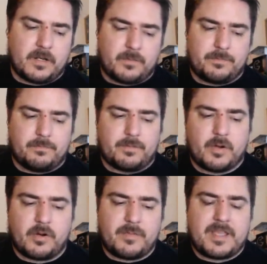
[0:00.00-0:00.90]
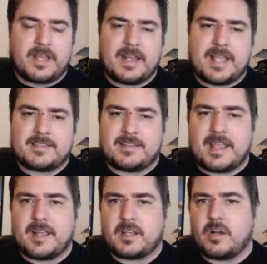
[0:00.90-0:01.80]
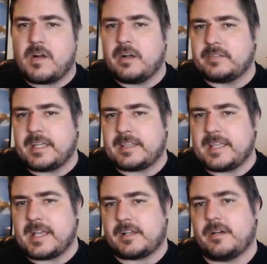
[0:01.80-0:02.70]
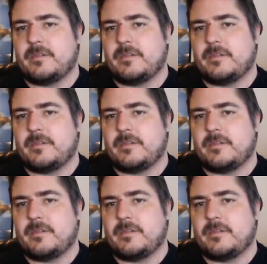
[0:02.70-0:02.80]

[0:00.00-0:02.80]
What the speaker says: Proto Man as an Echo, I'll take the Echo.